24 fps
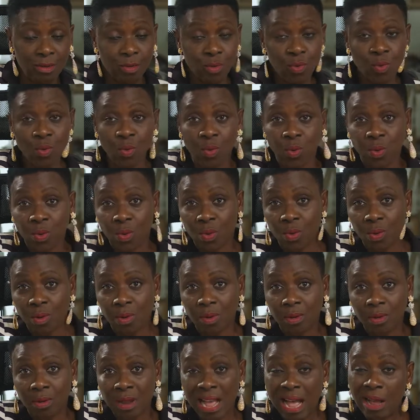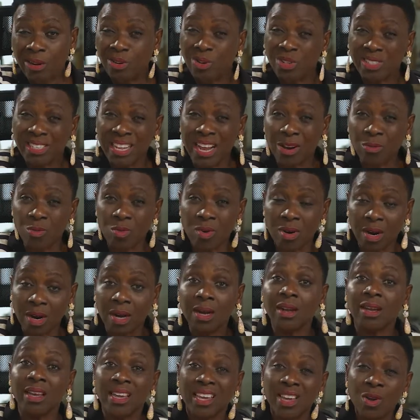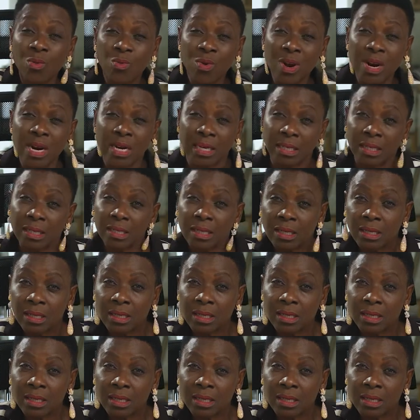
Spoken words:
Whew, how does that work? It worked.